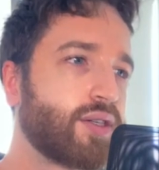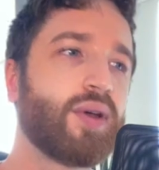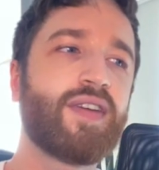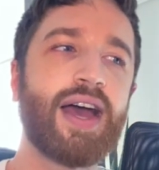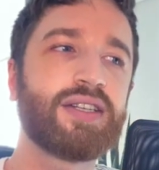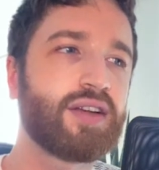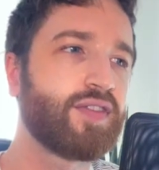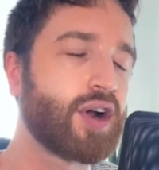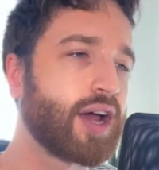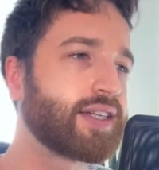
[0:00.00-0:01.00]
So we've had
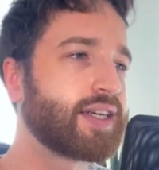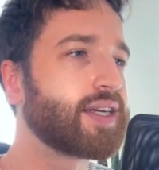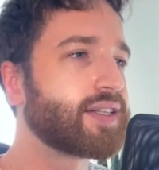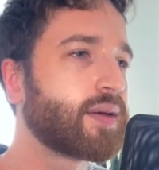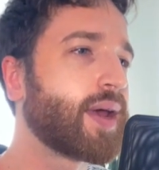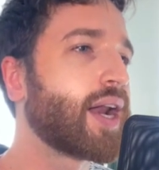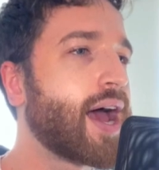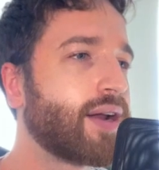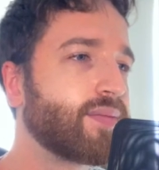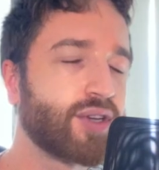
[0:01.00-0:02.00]
different ideas
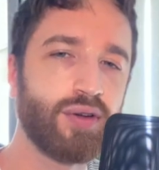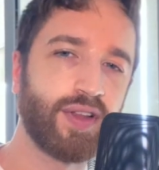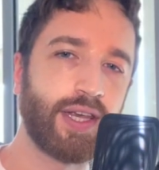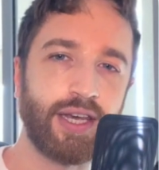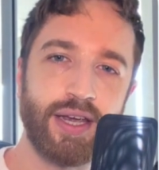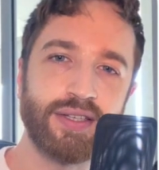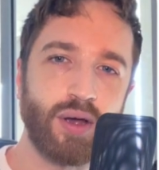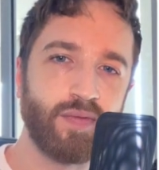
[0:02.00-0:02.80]
about atoms over the years.